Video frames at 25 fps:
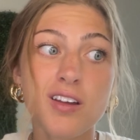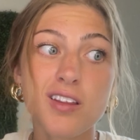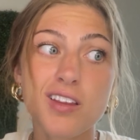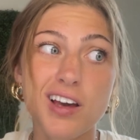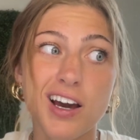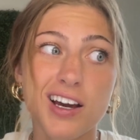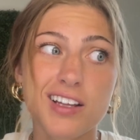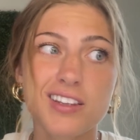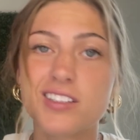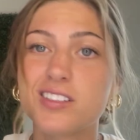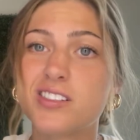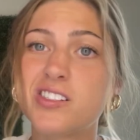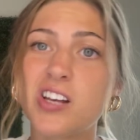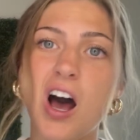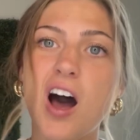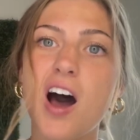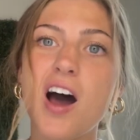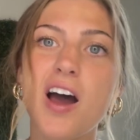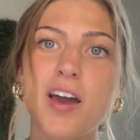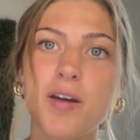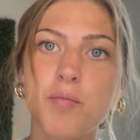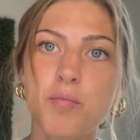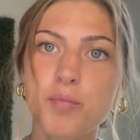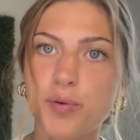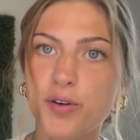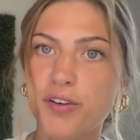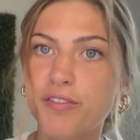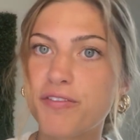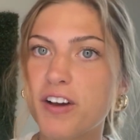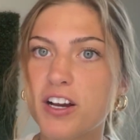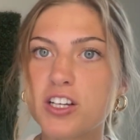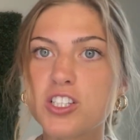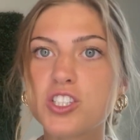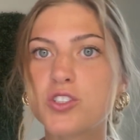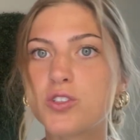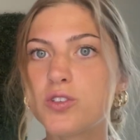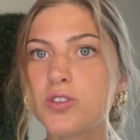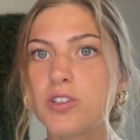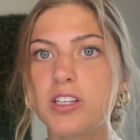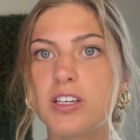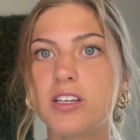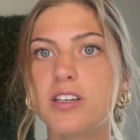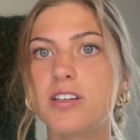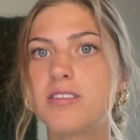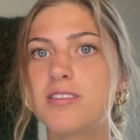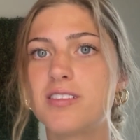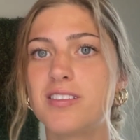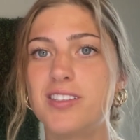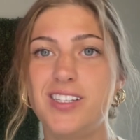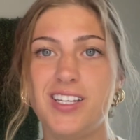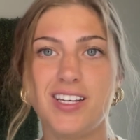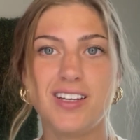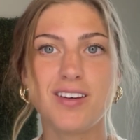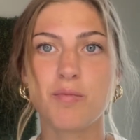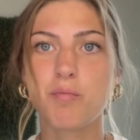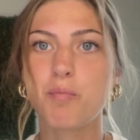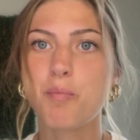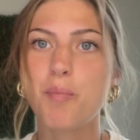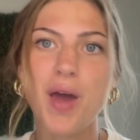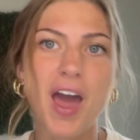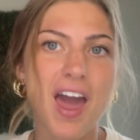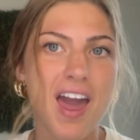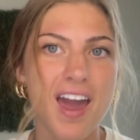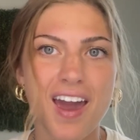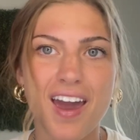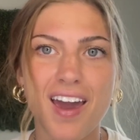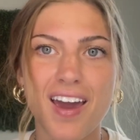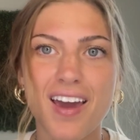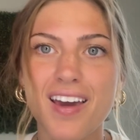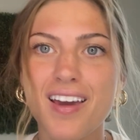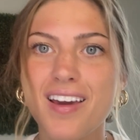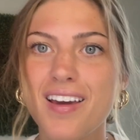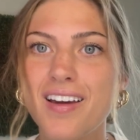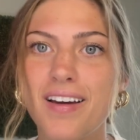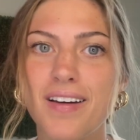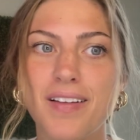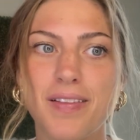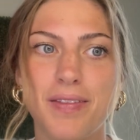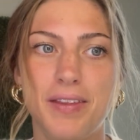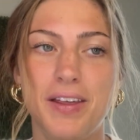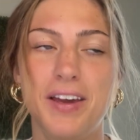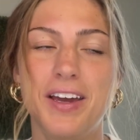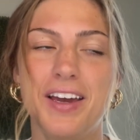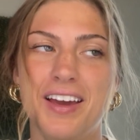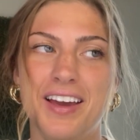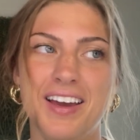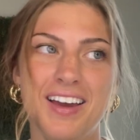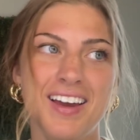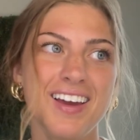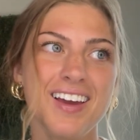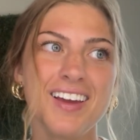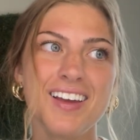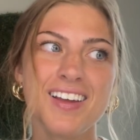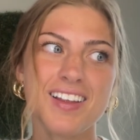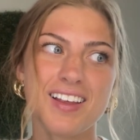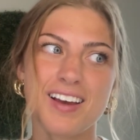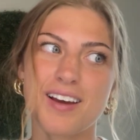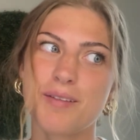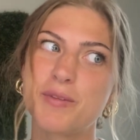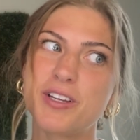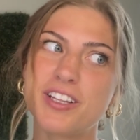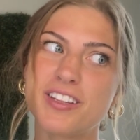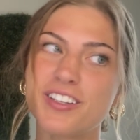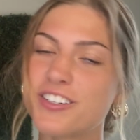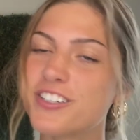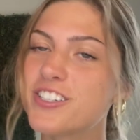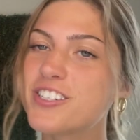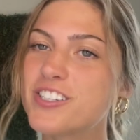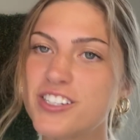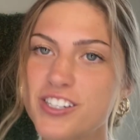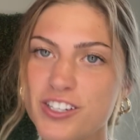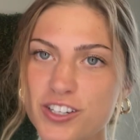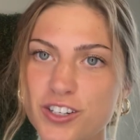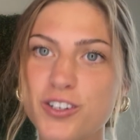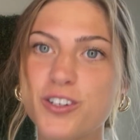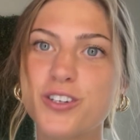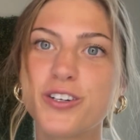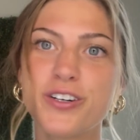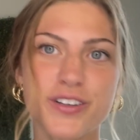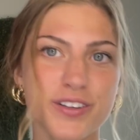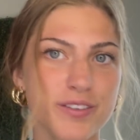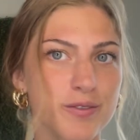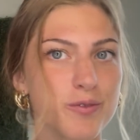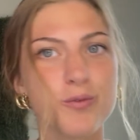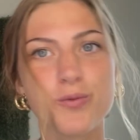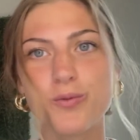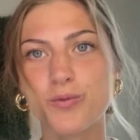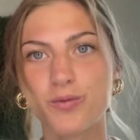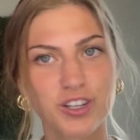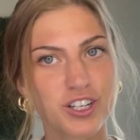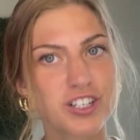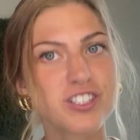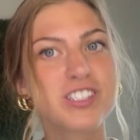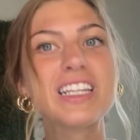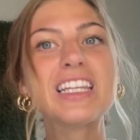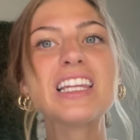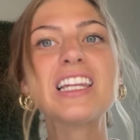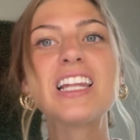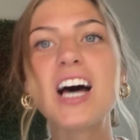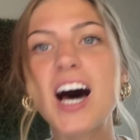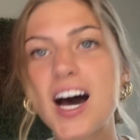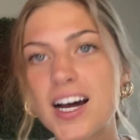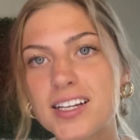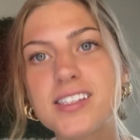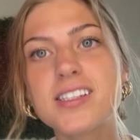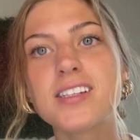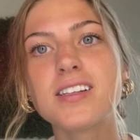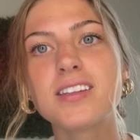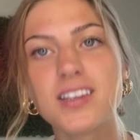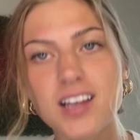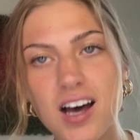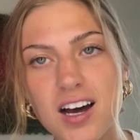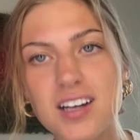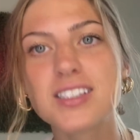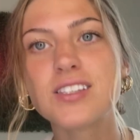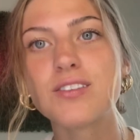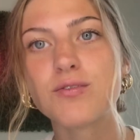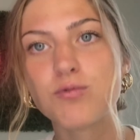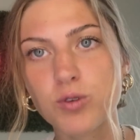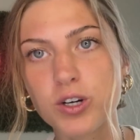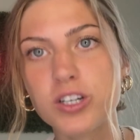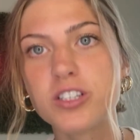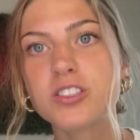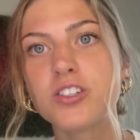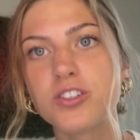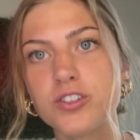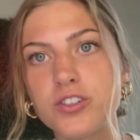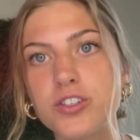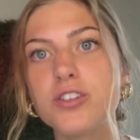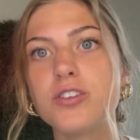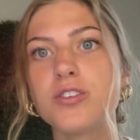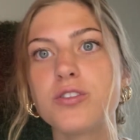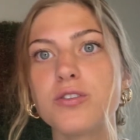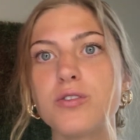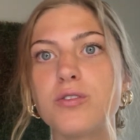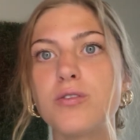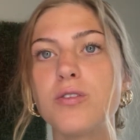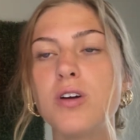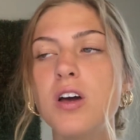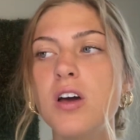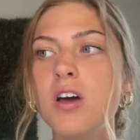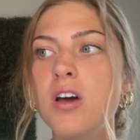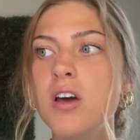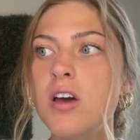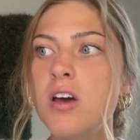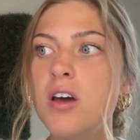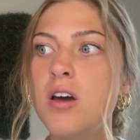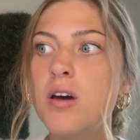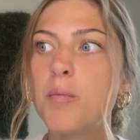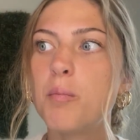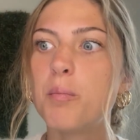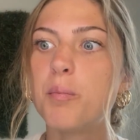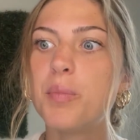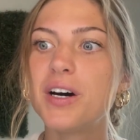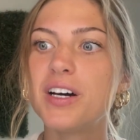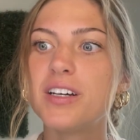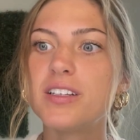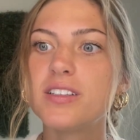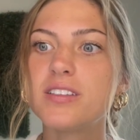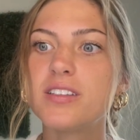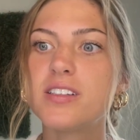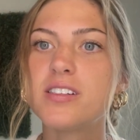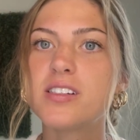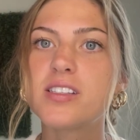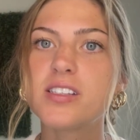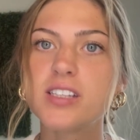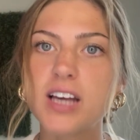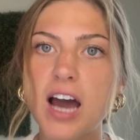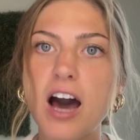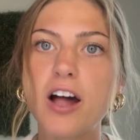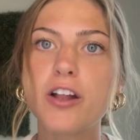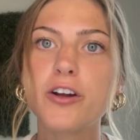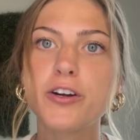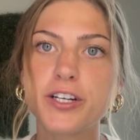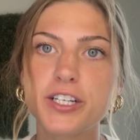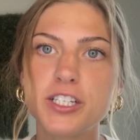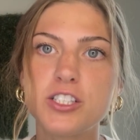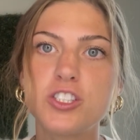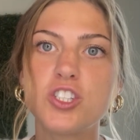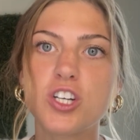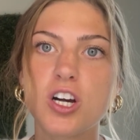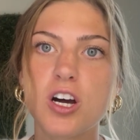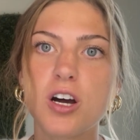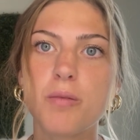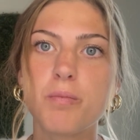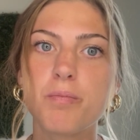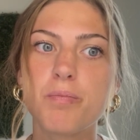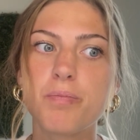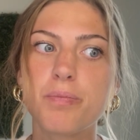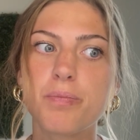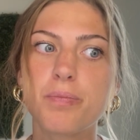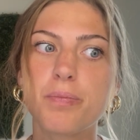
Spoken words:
at the time, professional leagues didn't pay. I mean, there's lots and lots of work to do, but the salary jump